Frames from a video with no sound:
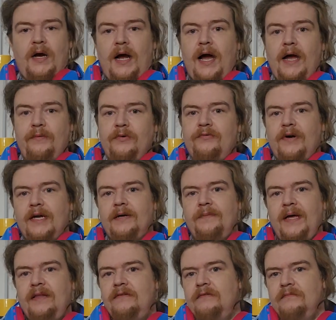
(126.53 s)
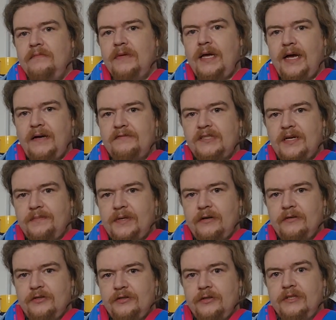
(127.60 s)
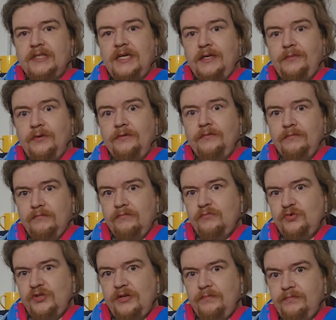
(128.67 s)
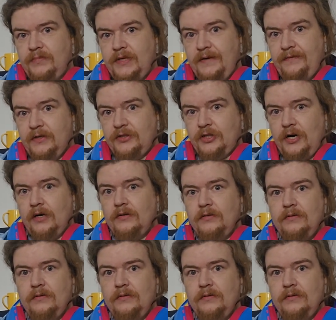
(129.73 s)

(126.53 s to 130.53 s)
I would recommend half step down tuning to anyone, so give it a shot.